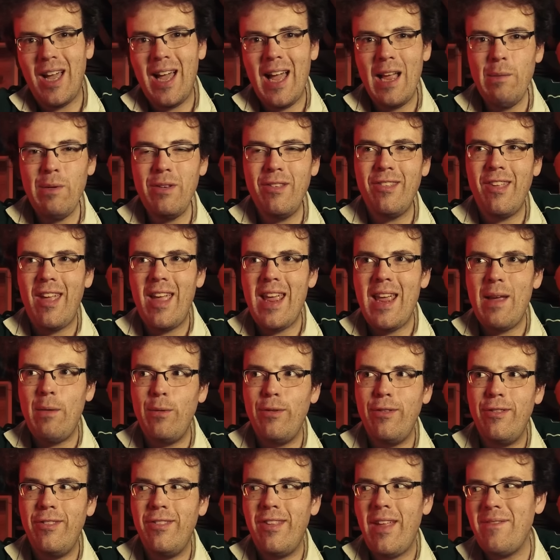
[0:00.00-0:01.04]
I would say it
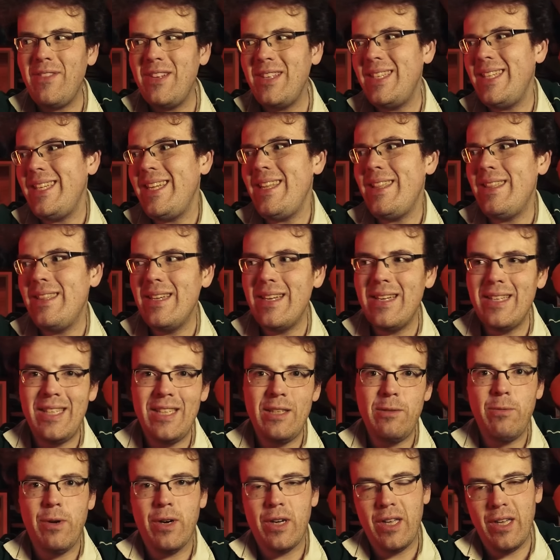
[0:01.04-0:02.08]
was
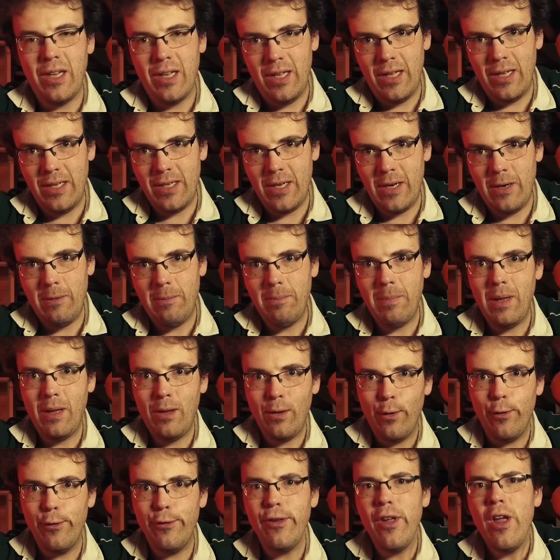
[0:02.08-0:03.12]
70-30 Ricciardo,
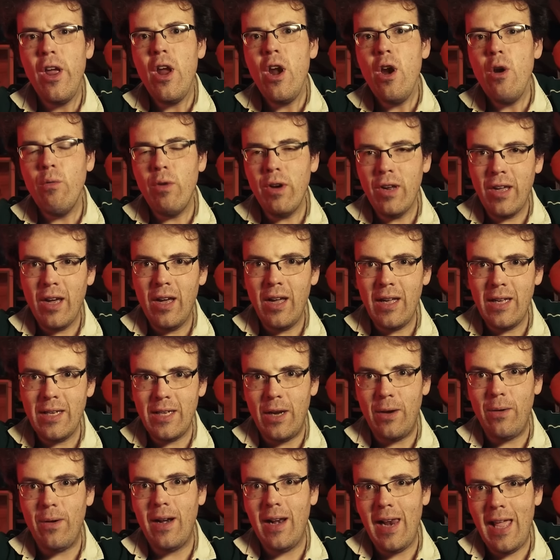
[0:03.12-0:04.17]
because
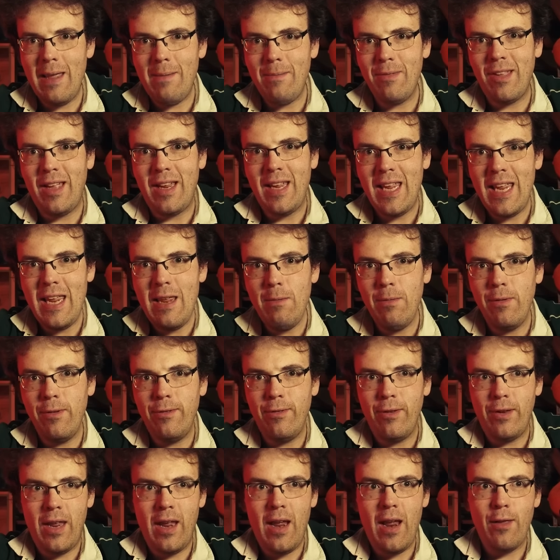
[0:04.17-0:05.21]
Ricciardo claims that he was
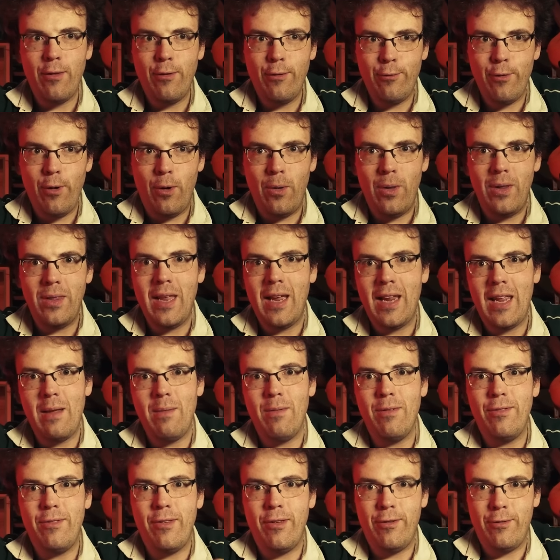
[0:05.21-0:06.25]
looking at Stroll and that he
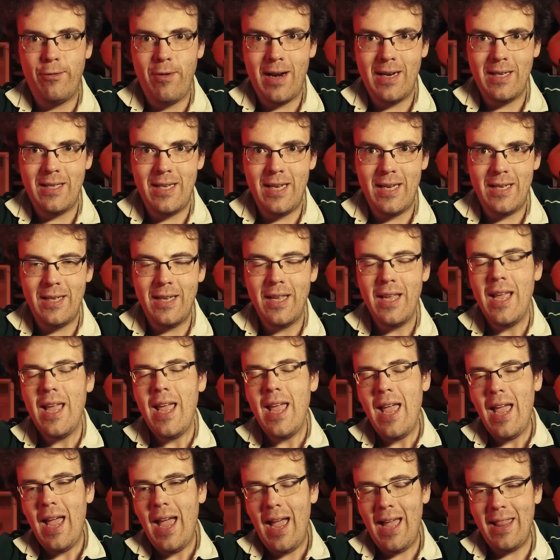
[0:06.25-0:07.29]
was distracted.
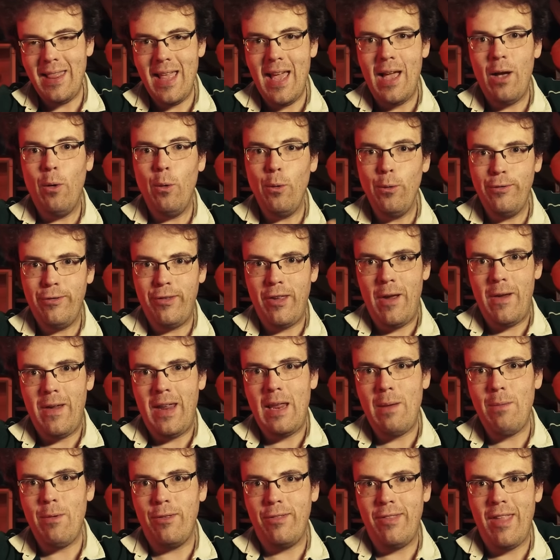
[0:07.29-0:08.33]
And that also
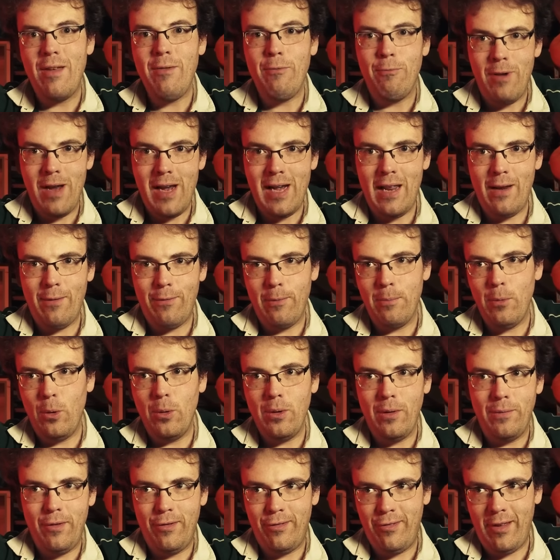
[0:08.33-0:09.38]
he was then reeling from
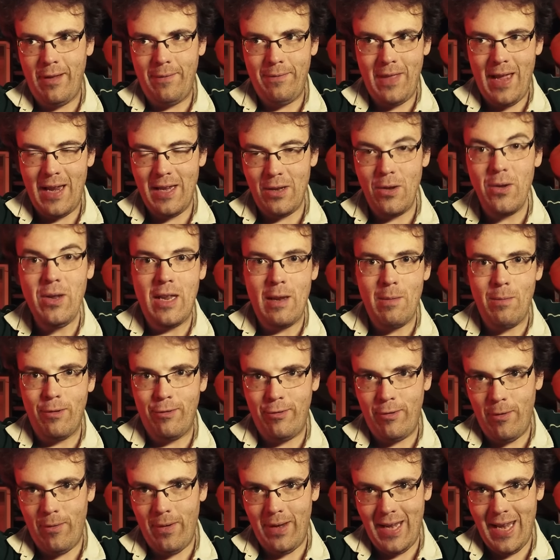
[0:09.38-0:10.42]
all of the stuff that Yuki was
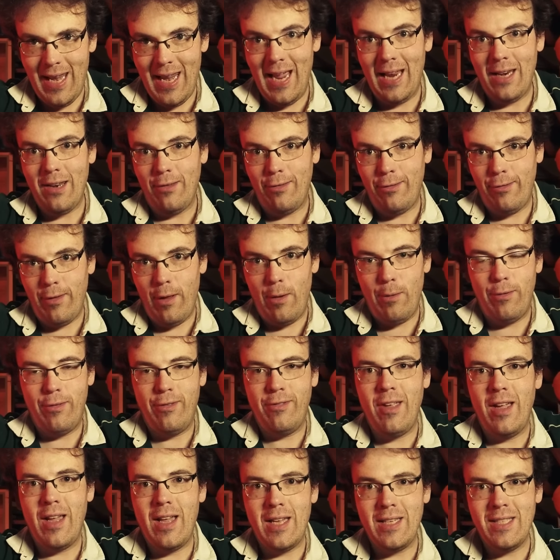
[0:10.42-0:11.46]
doing. He had a slow
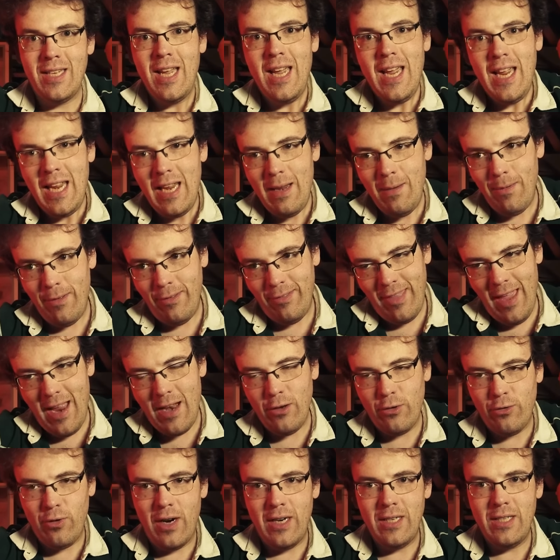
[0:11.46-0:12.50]
start. He was
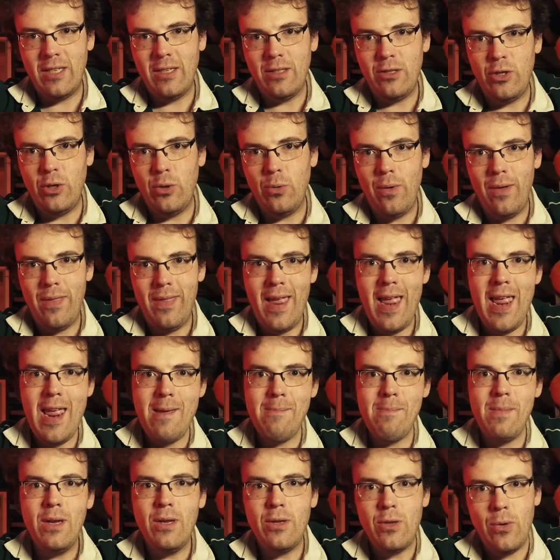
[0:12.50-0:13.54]
then trying to deal with
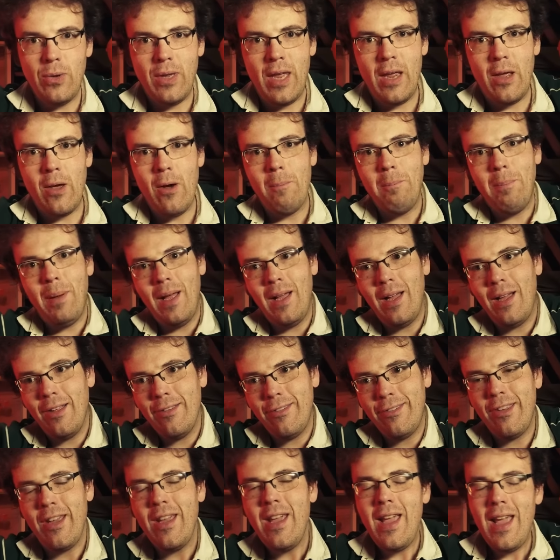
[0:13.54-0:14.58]
him. Yuki got
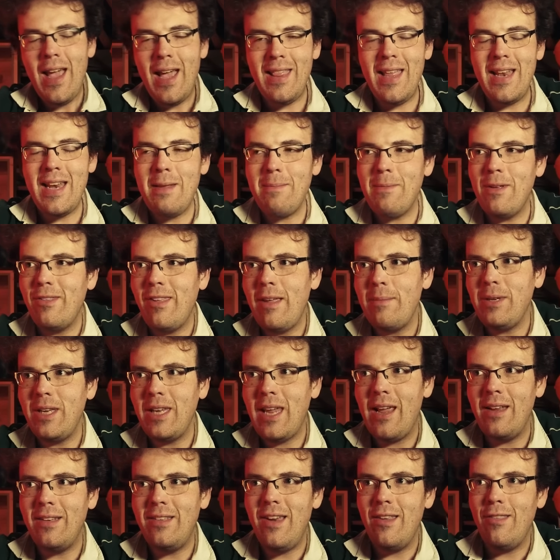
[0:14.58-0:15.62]
past, and then he was able to
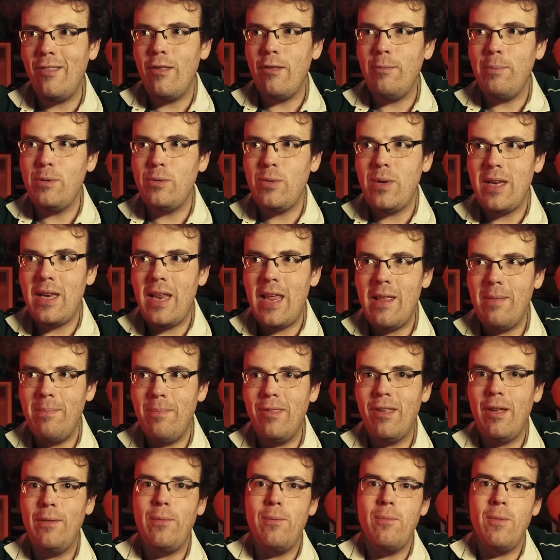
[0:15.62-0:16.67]
get a distance between
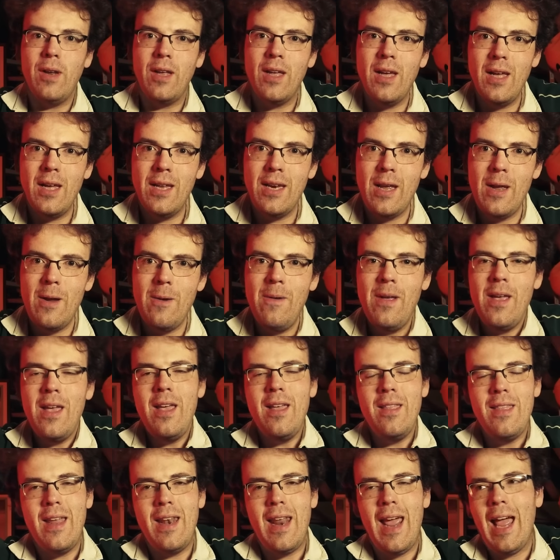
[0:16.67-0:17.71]
himself and Ricciardo.
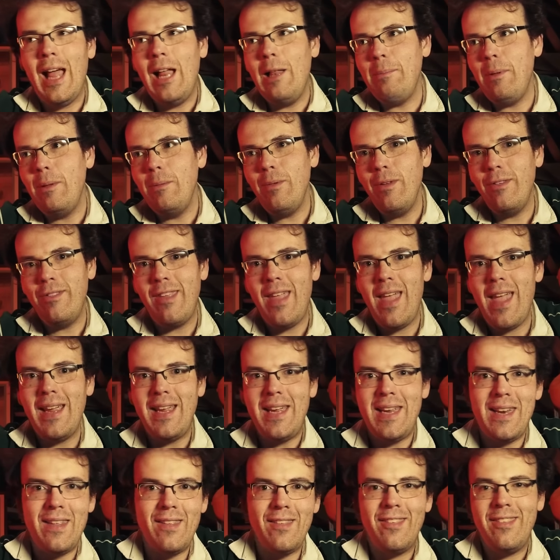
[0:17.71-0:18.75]
Then Albon was there.
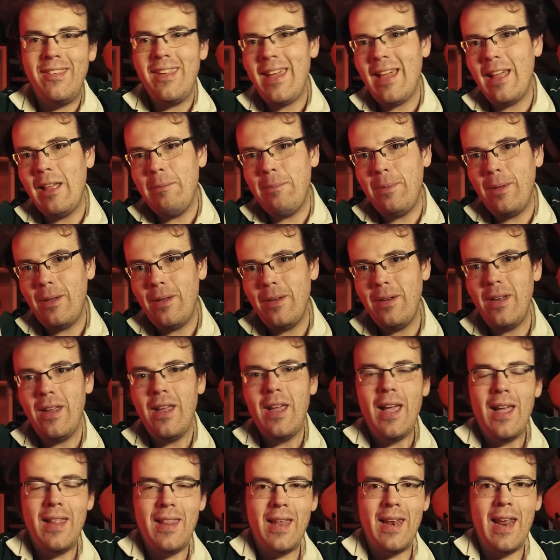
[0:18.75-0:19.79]
He didn't see Albon.
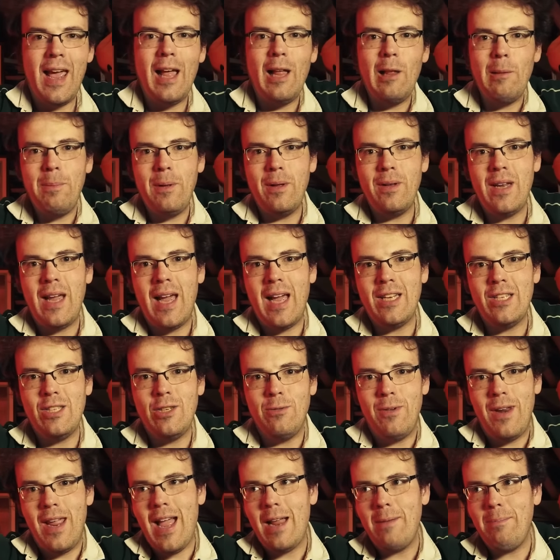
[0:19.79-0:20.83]
And then Albon had to
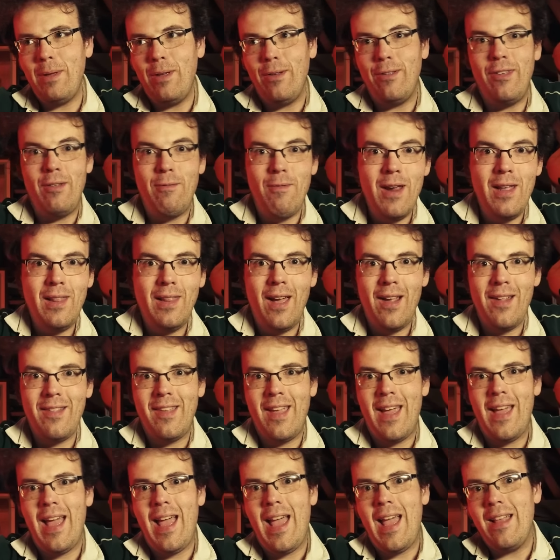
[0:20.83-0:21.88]
react because he realized
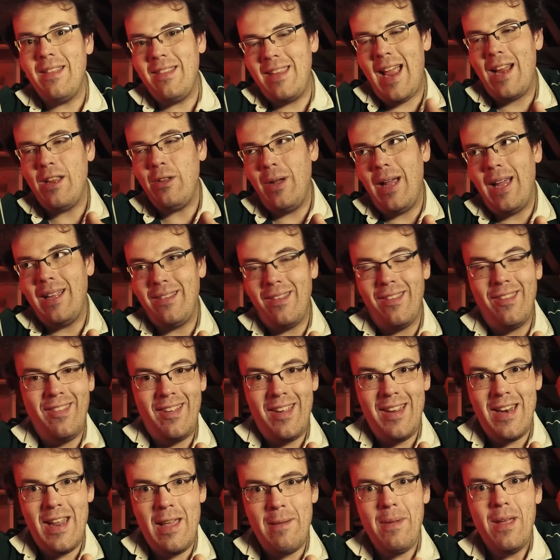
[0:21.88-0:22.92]
that Daniel hadn't
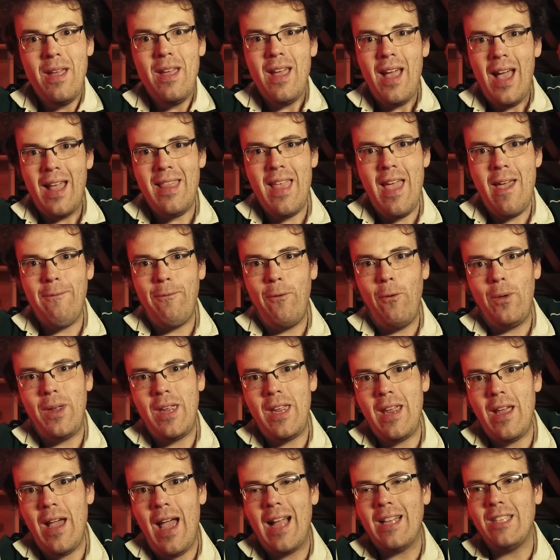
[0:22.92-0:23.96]
seen him, and therefore
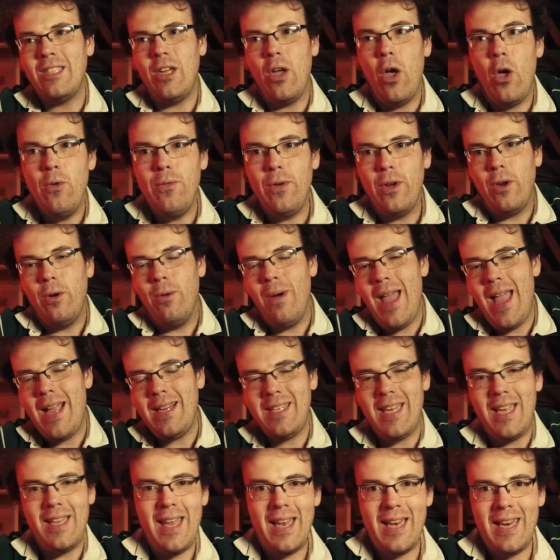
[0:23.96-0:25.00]
he had to overcorrect.
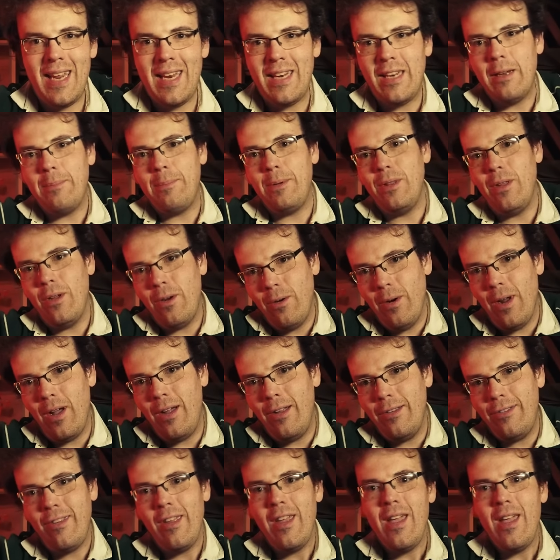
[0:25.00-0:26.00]
And then he ended up on the grass.